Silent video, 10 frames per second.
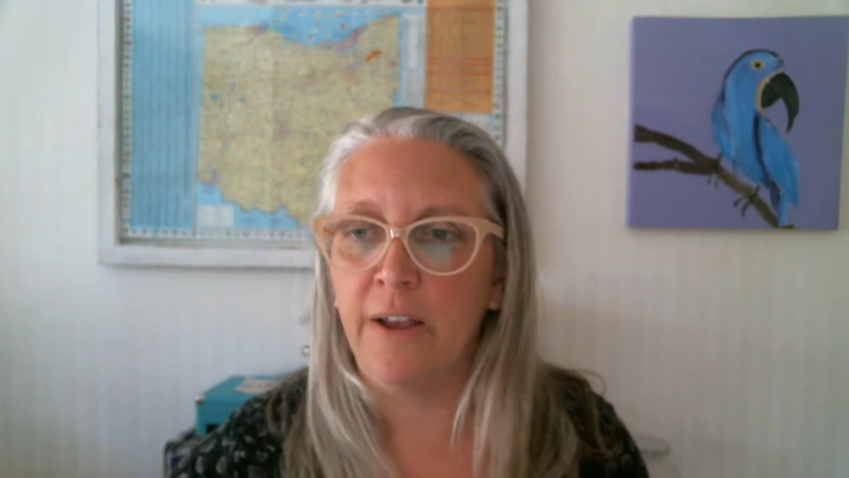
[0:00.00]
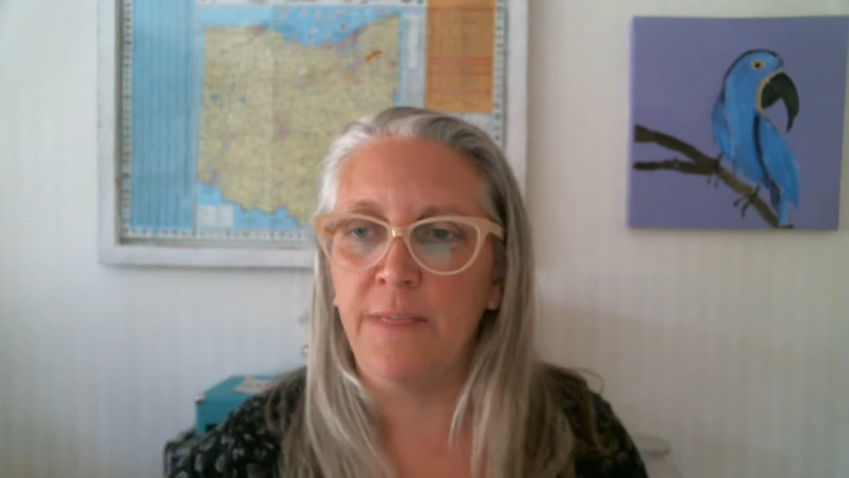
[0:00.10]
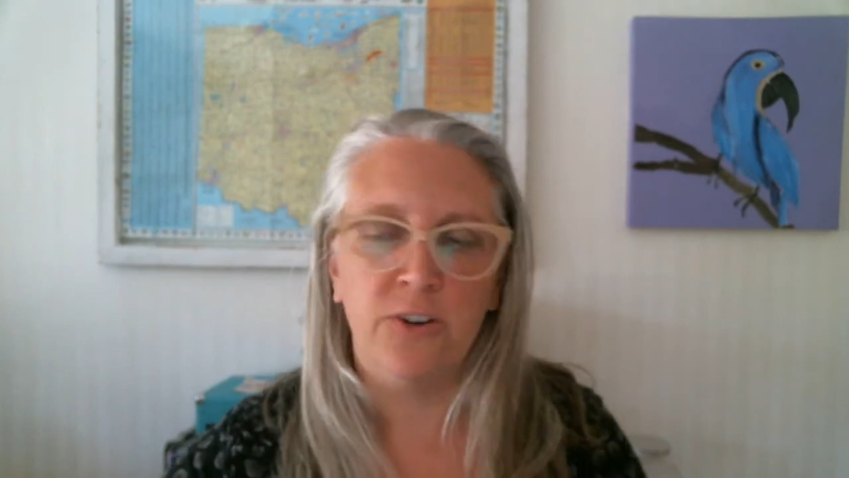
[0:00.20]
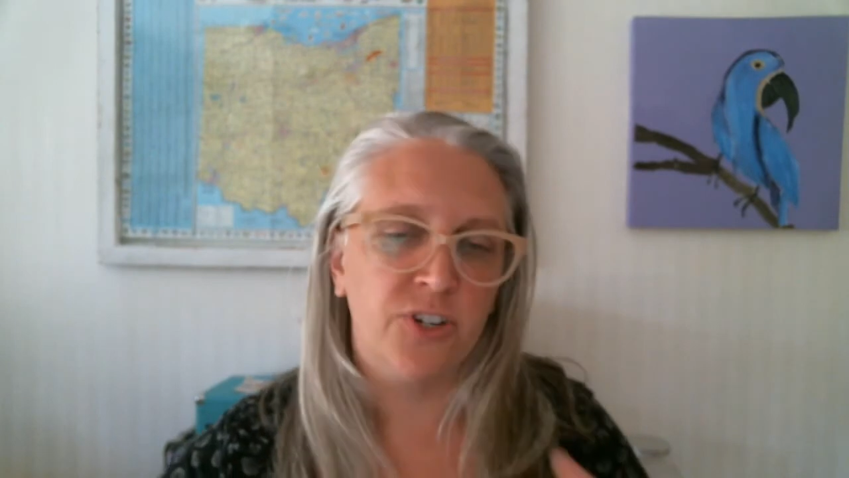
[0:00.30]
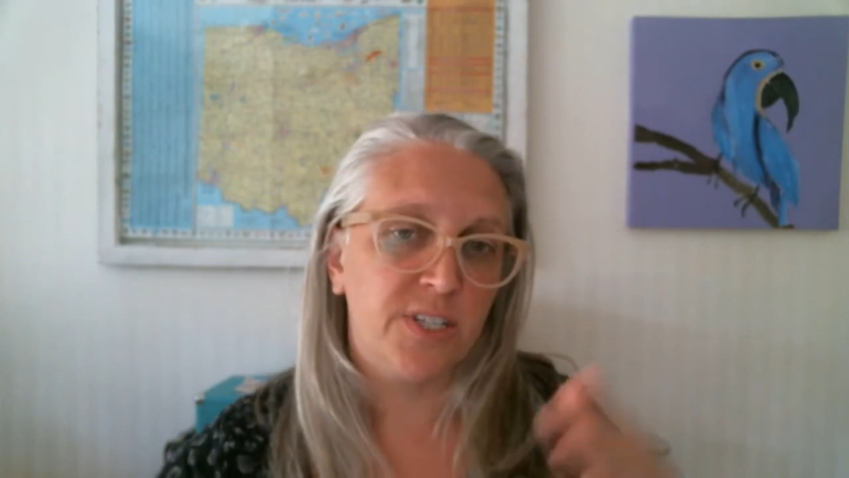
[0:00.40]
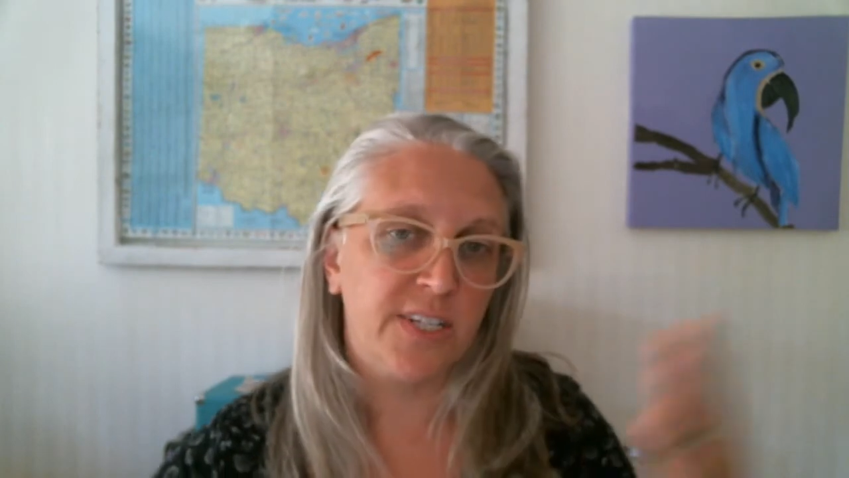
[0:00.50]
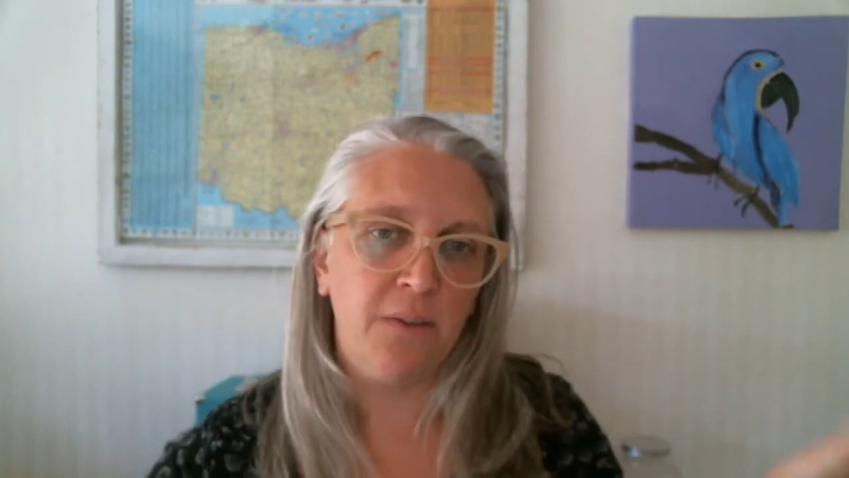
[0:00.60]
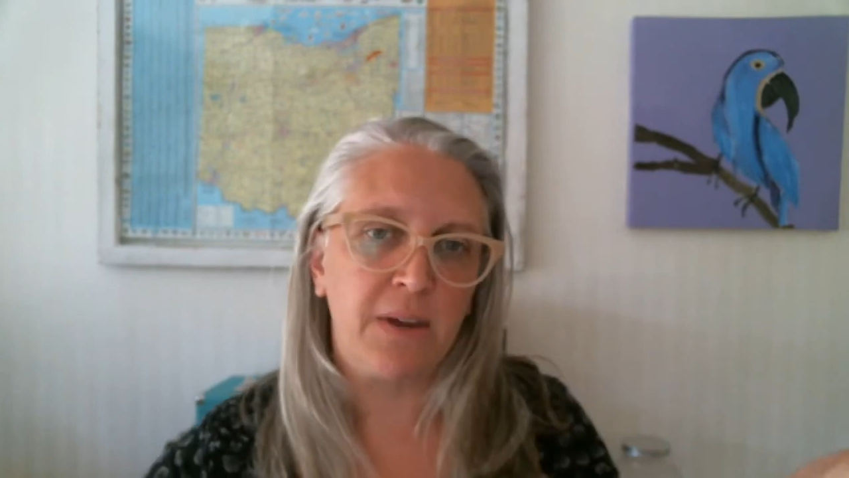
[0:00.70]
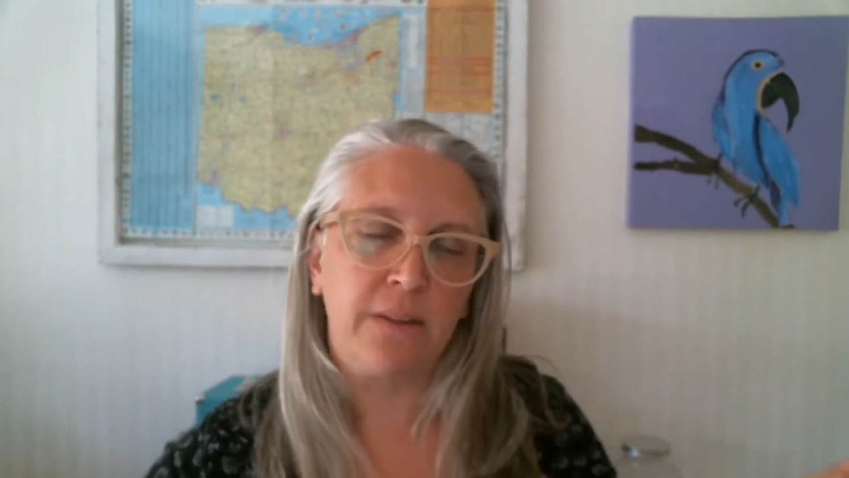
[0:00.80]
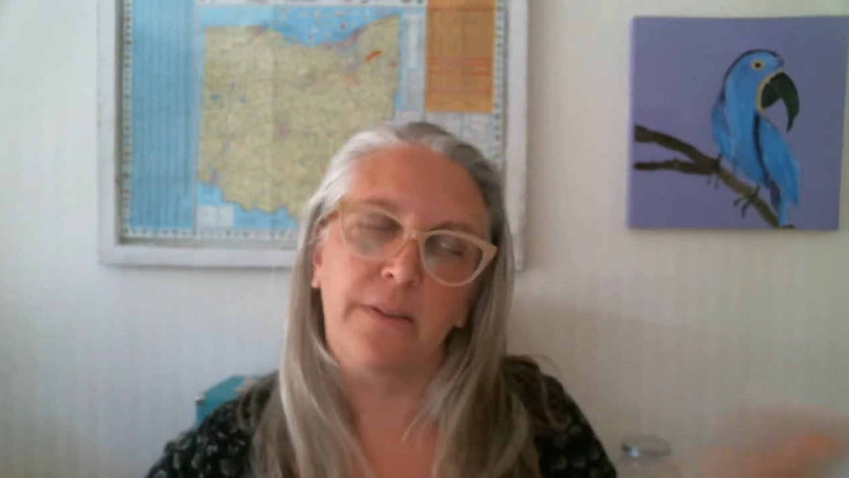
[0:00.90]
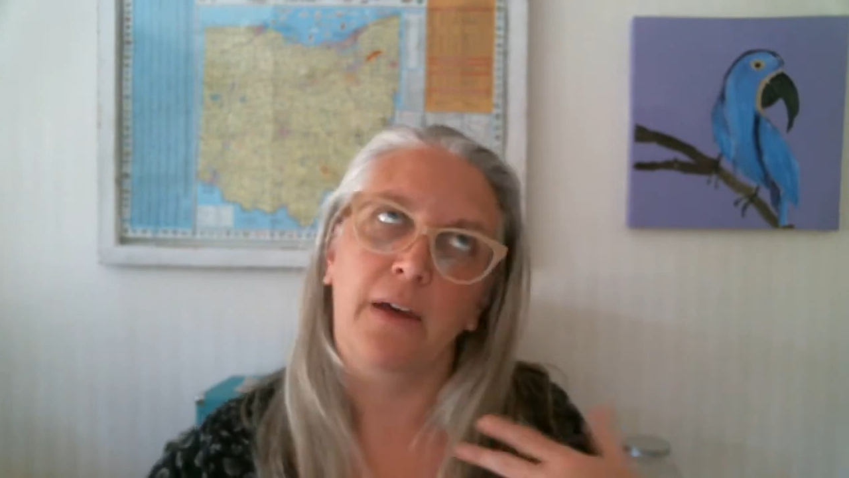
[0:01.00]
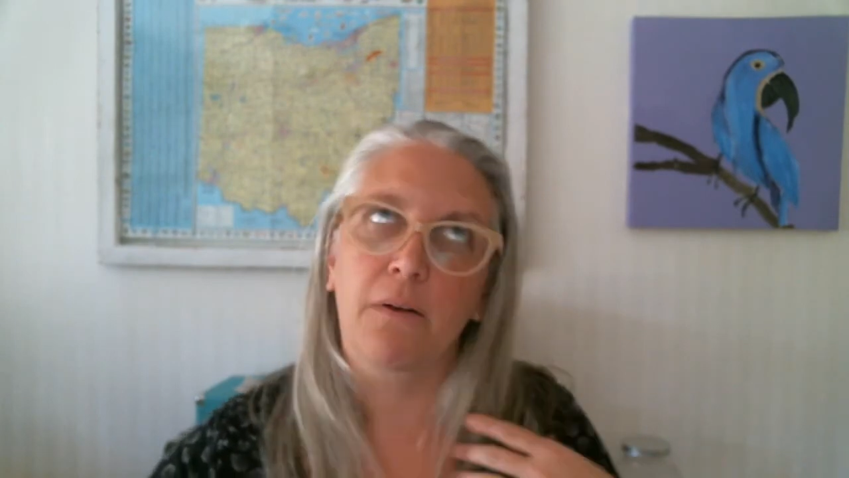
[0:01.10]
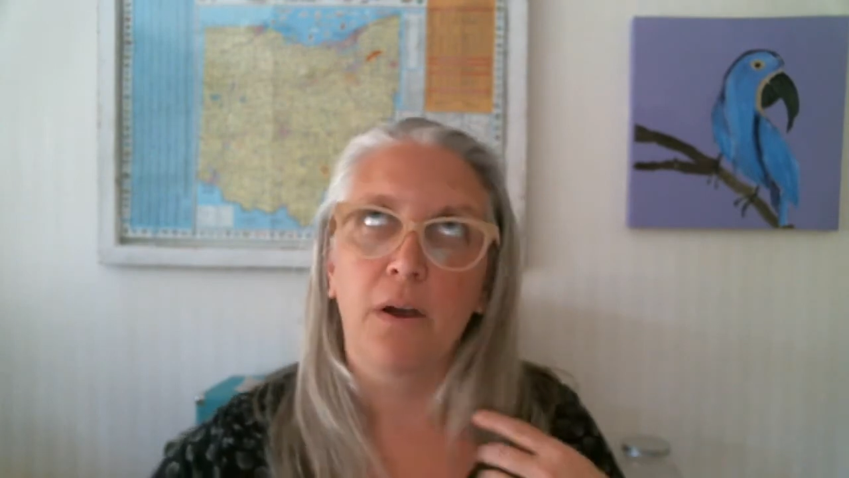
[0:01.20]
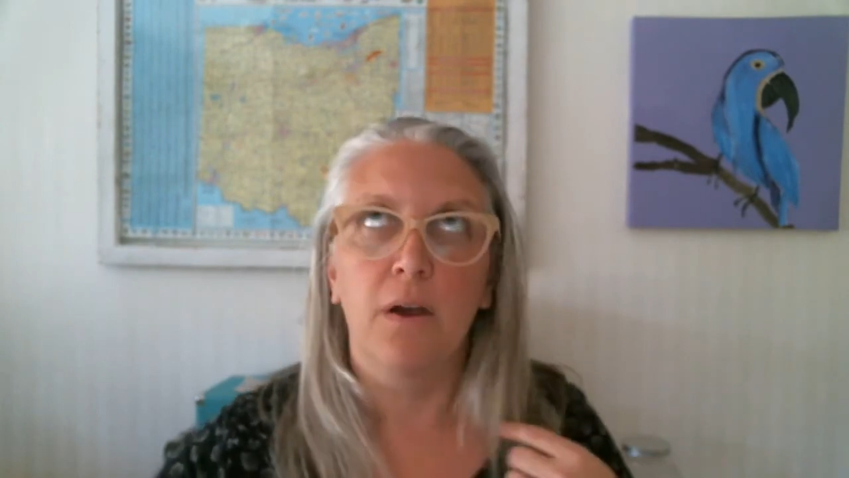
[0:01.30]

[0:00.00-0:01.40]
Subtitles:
and then just tell me, like,